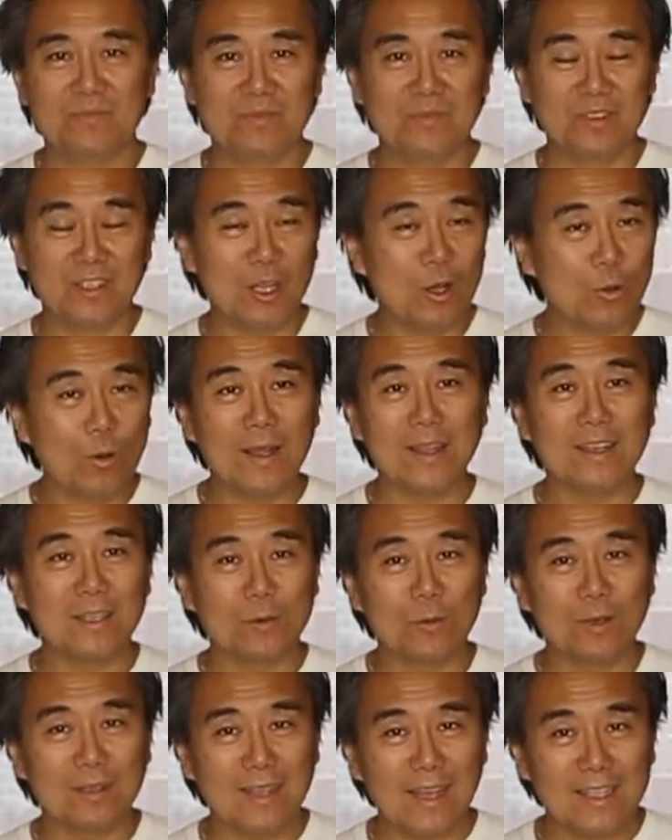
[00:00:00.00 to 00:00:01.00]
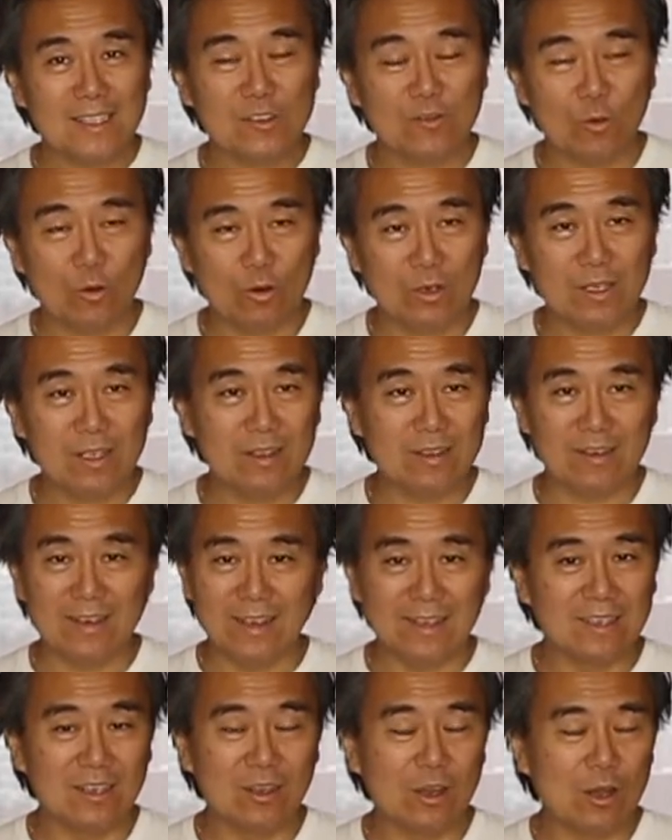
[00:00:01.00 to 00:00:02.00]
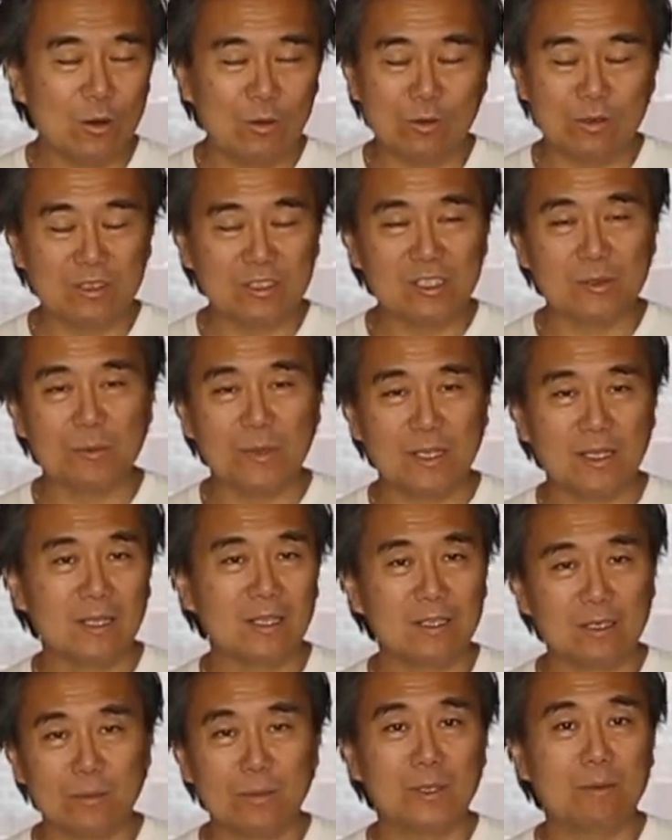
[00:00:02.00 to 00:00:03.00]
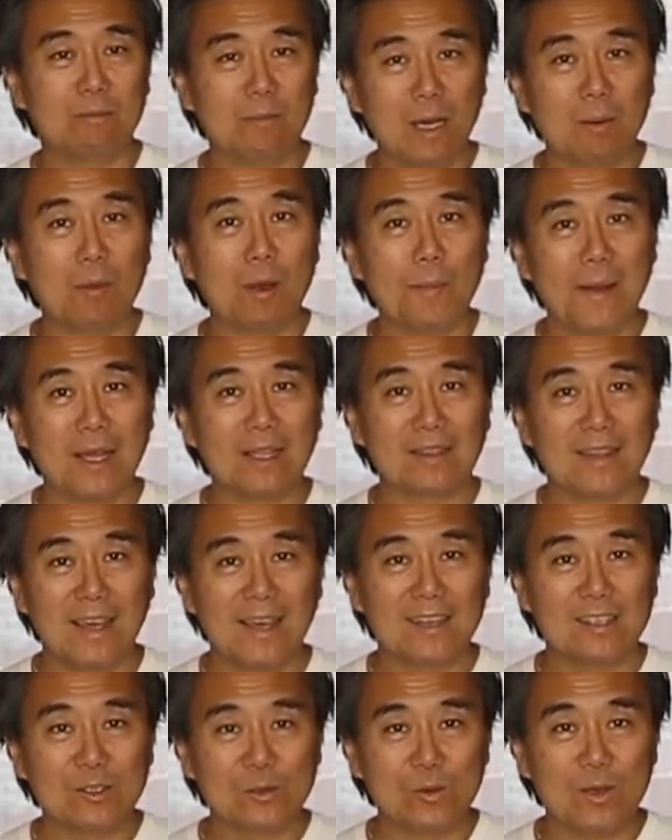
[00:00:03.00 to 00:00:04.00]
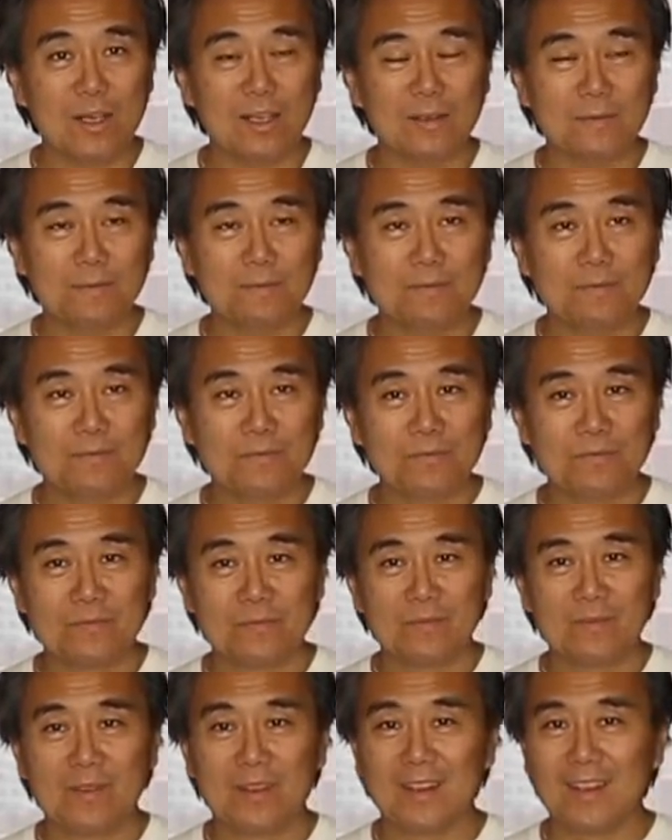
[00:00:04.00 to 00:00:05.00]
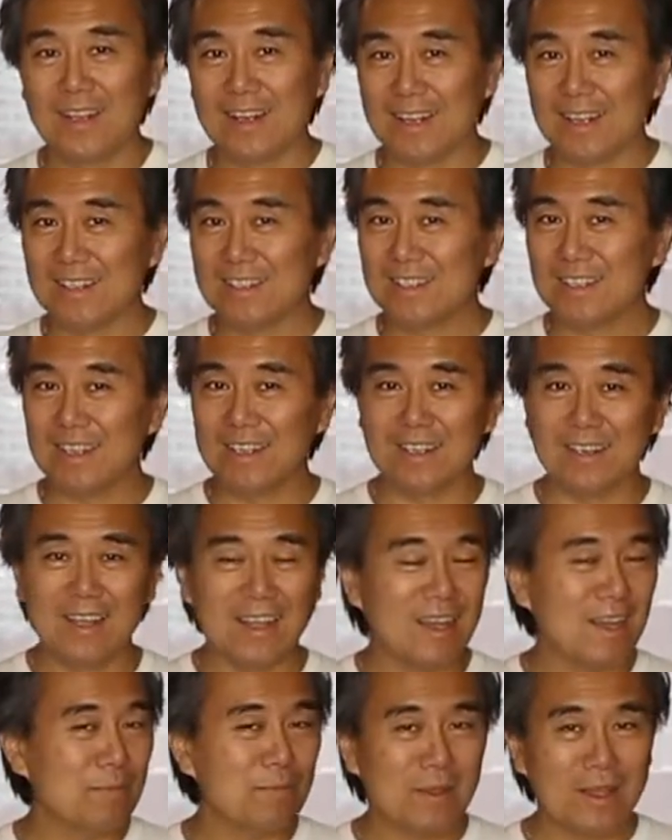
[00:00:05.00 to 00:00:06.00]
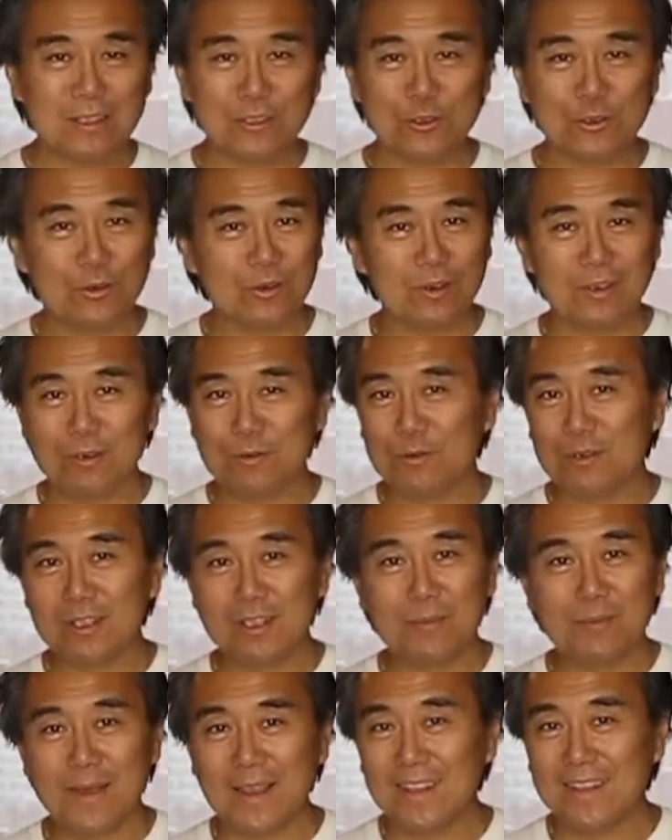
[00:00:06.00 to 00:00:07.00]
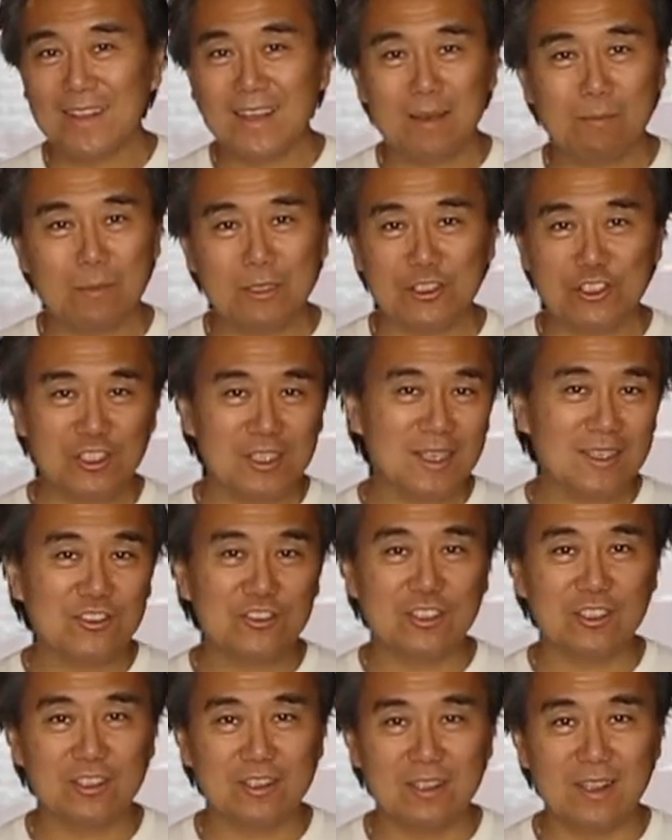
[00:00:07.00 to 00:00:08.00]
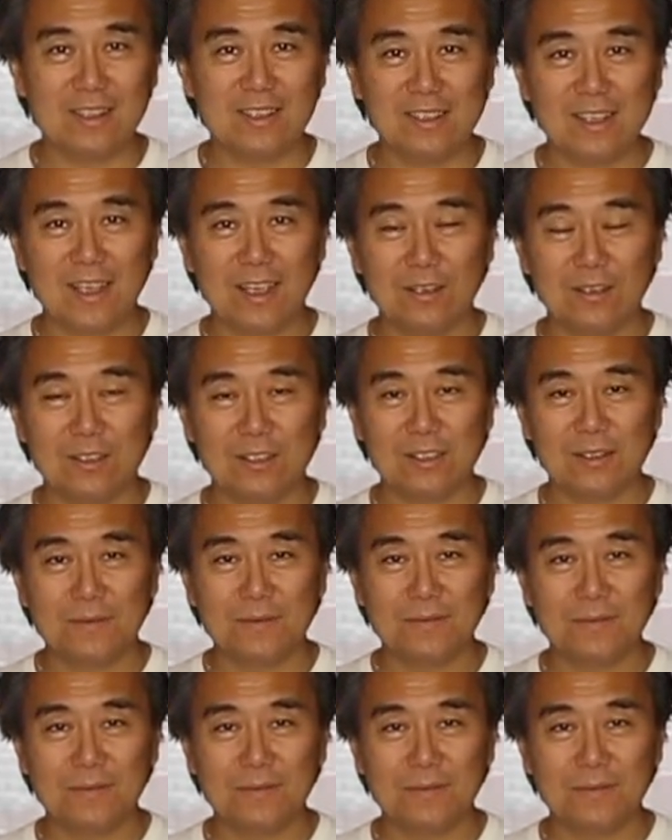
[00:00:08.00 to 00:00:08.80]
No idea what that's for either, and the owner's been a little bit mum about that as well. Like I said, I'm not sure he really paid that much attention to this house.